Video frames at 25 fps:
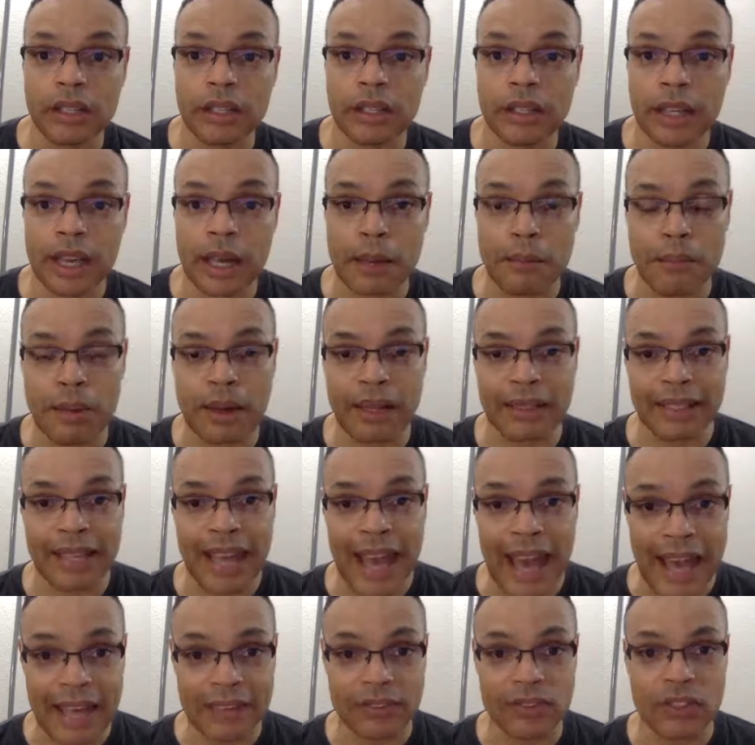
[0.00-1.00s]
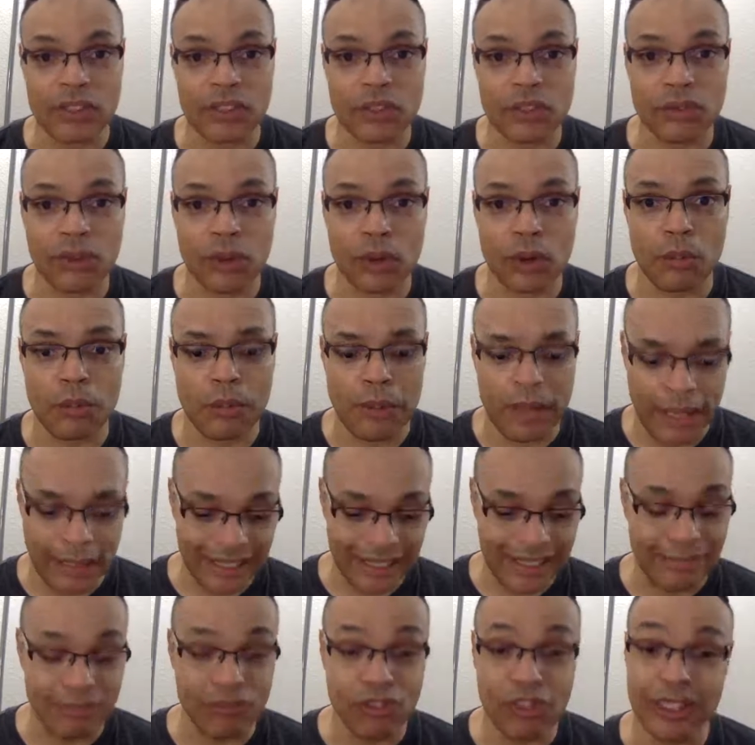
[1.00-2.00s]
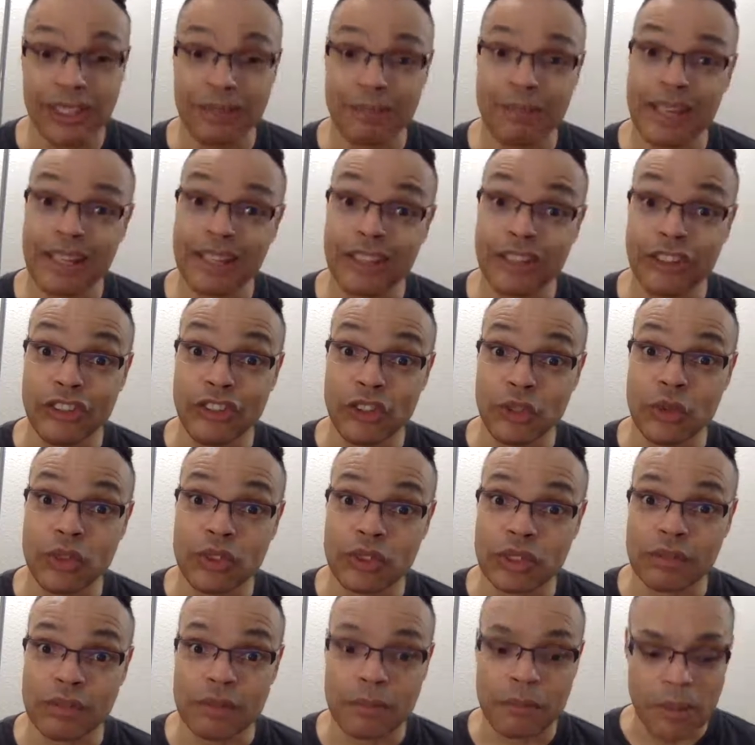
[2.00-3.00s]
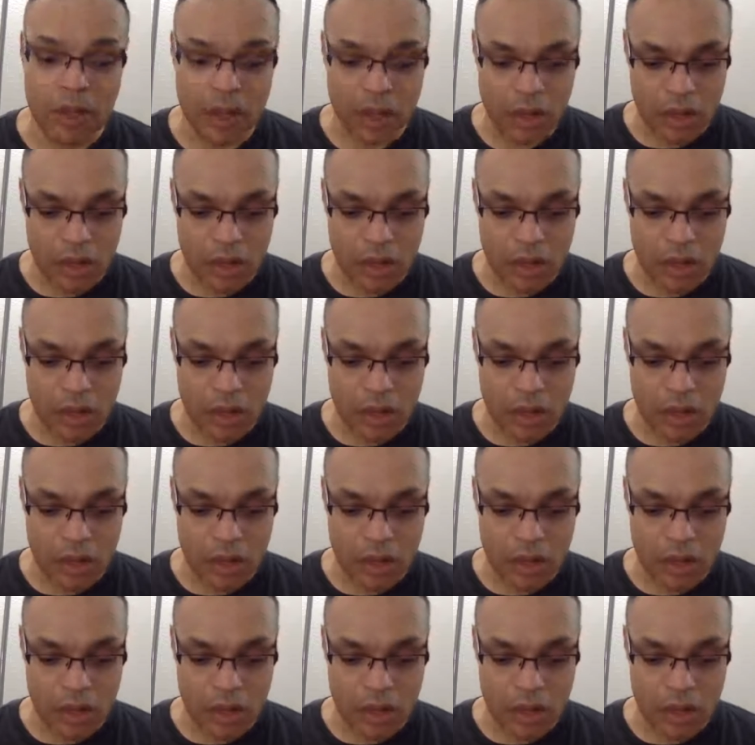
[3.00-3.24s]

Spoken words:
kick butt cast in this film, and it didn't really make good use of them.